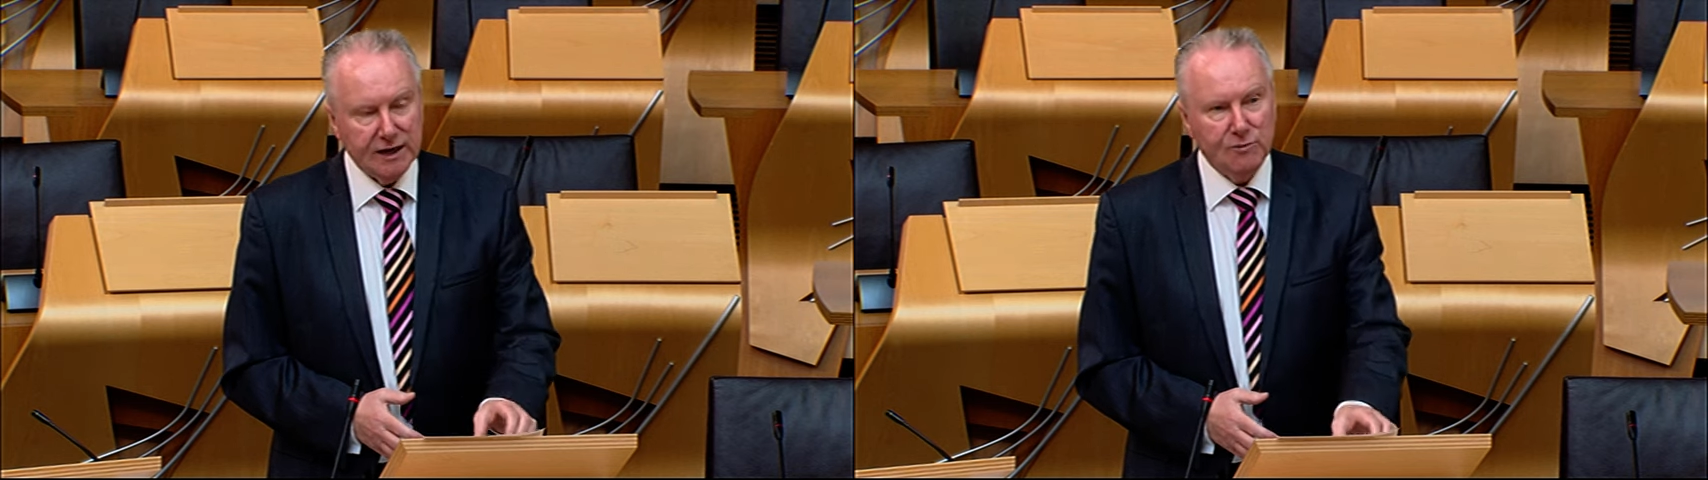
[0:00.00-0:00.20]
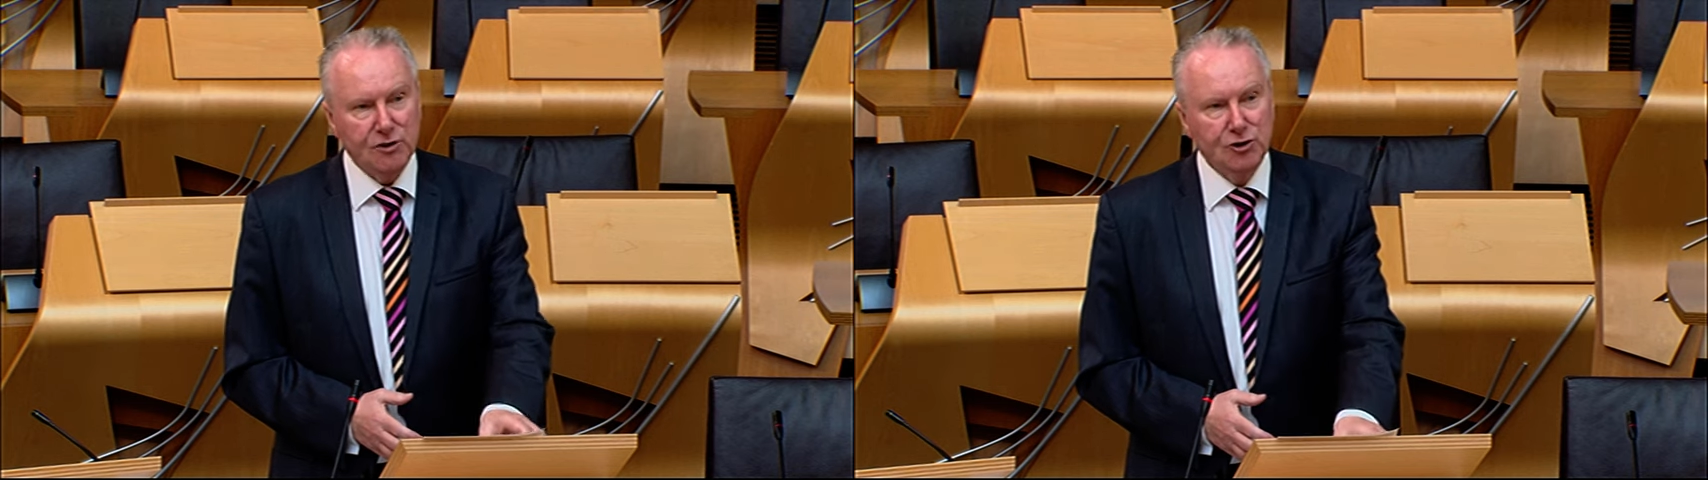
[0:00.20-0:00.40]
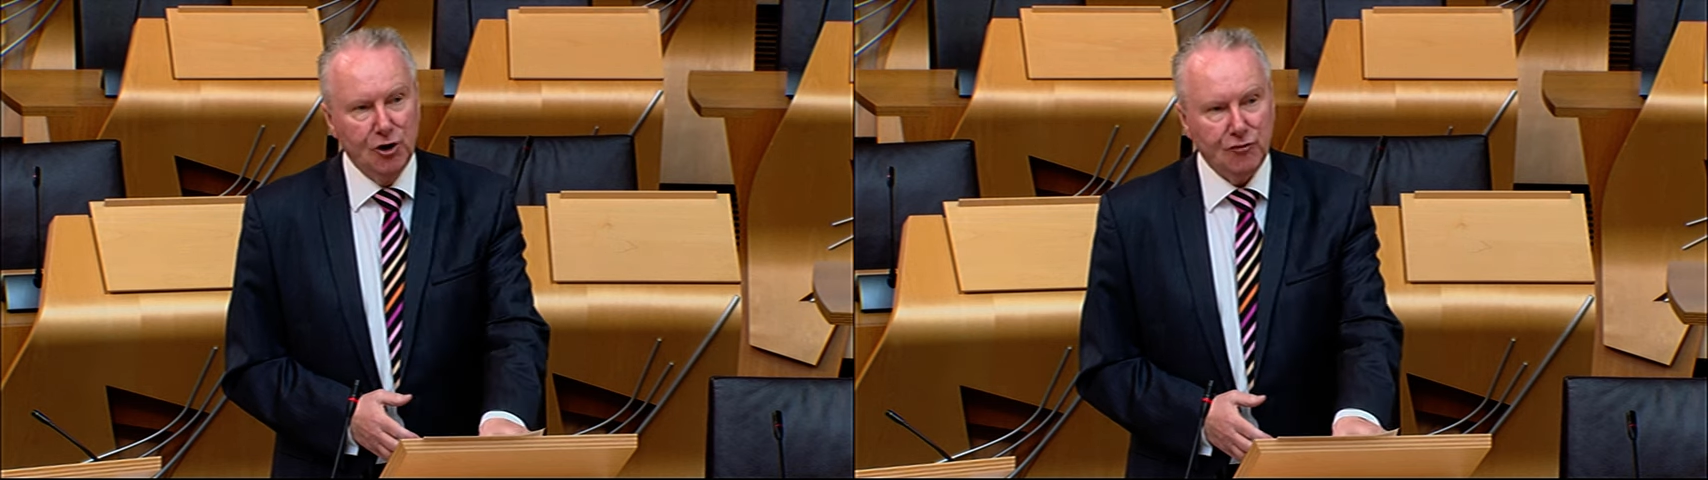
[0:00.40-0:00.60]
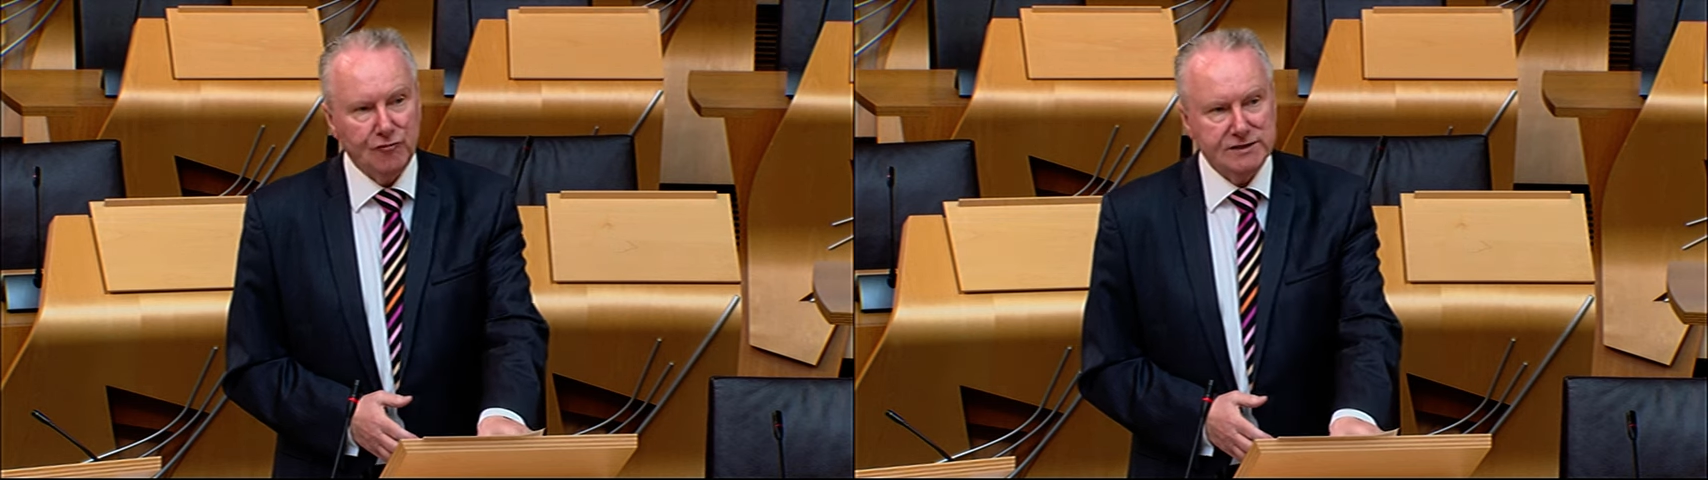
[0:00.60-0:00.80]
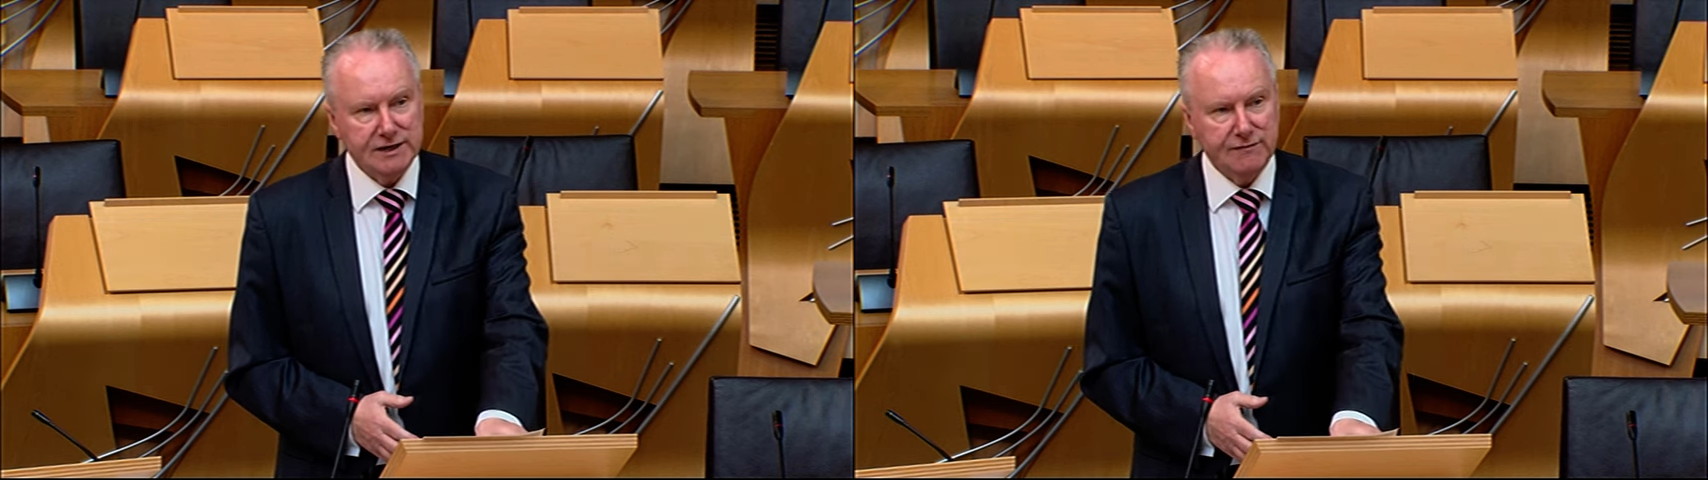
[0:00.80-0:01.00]
and will
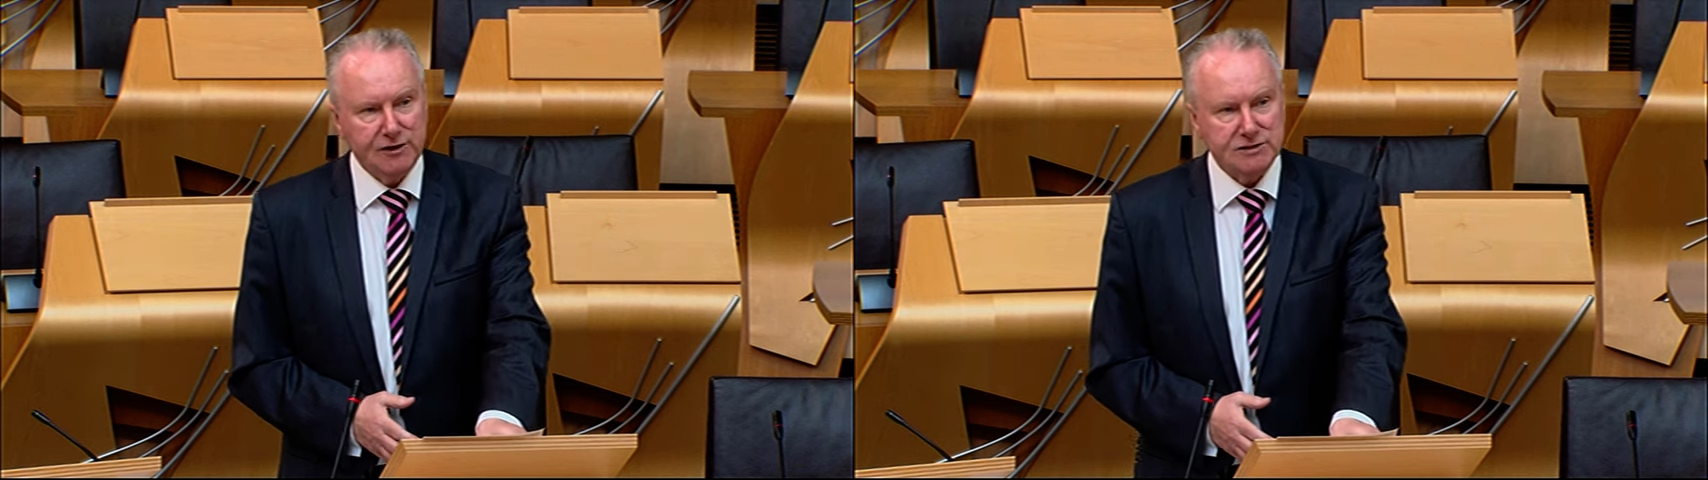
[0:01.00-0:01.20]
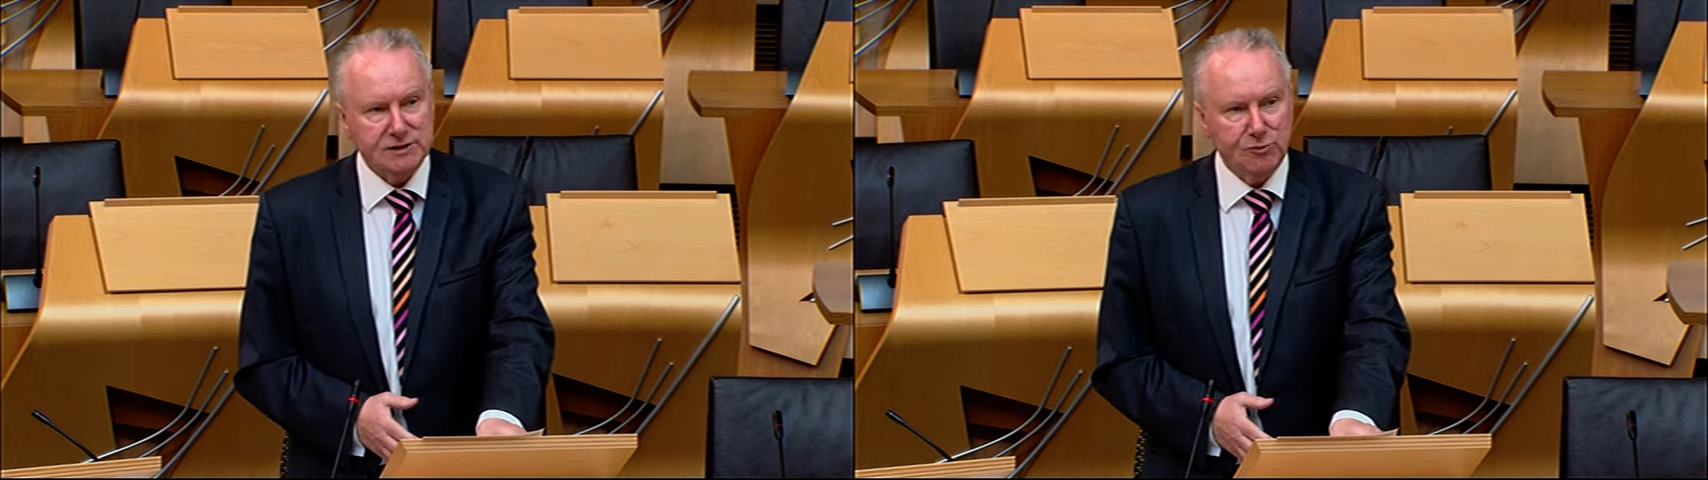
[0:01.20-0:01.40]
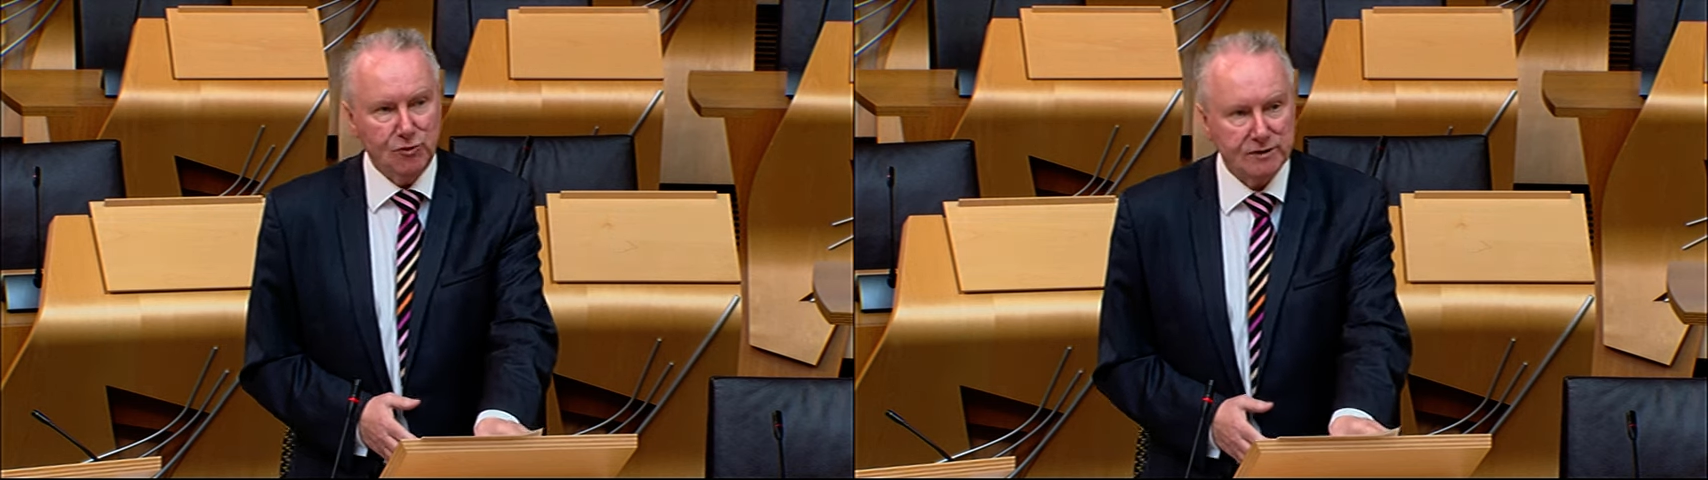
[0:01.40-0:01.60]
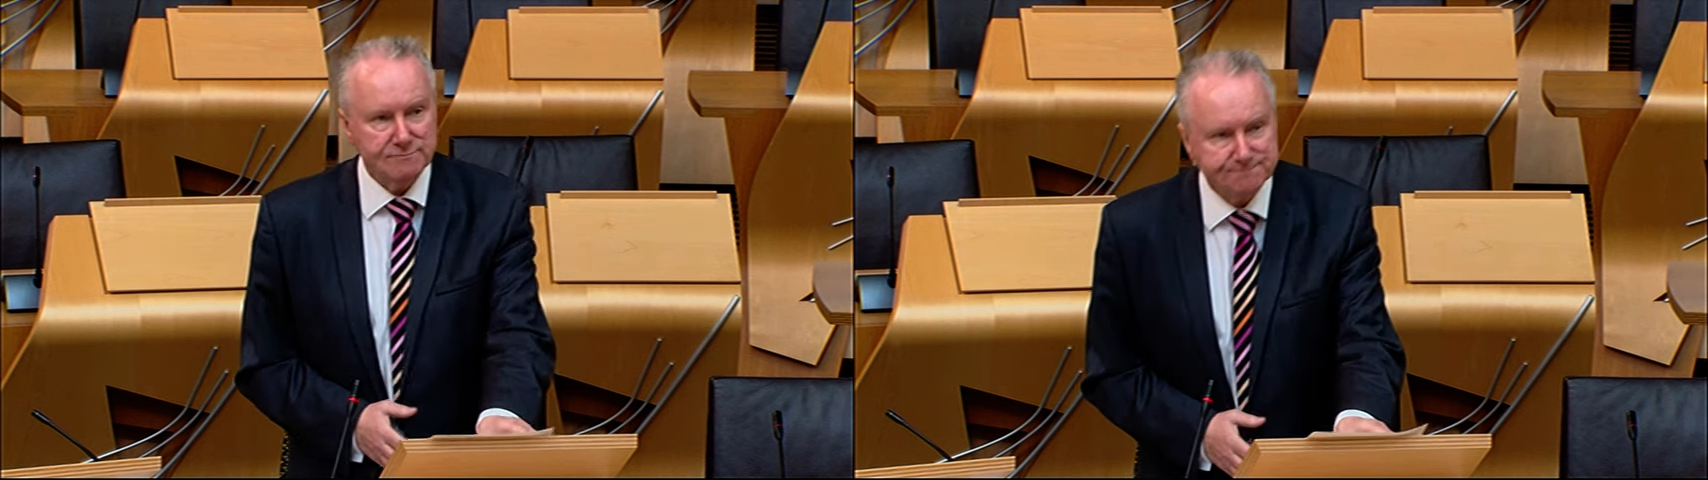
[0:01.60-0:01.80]
not receive our support.